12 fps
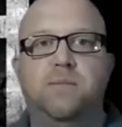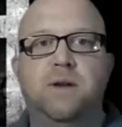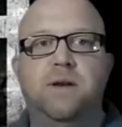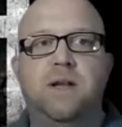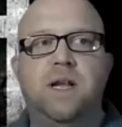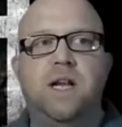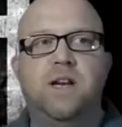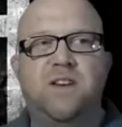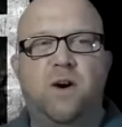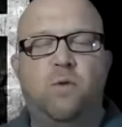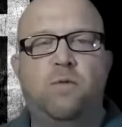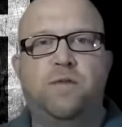But
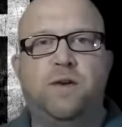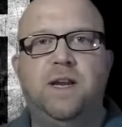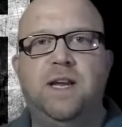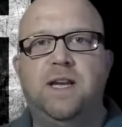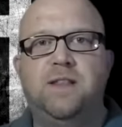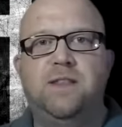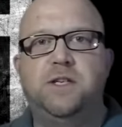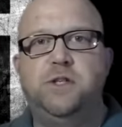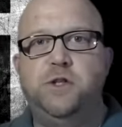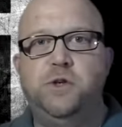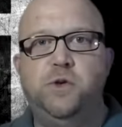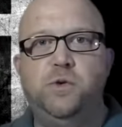don't forget
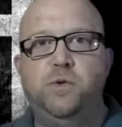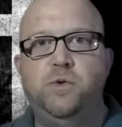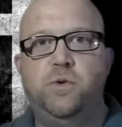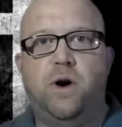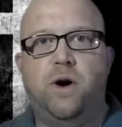that you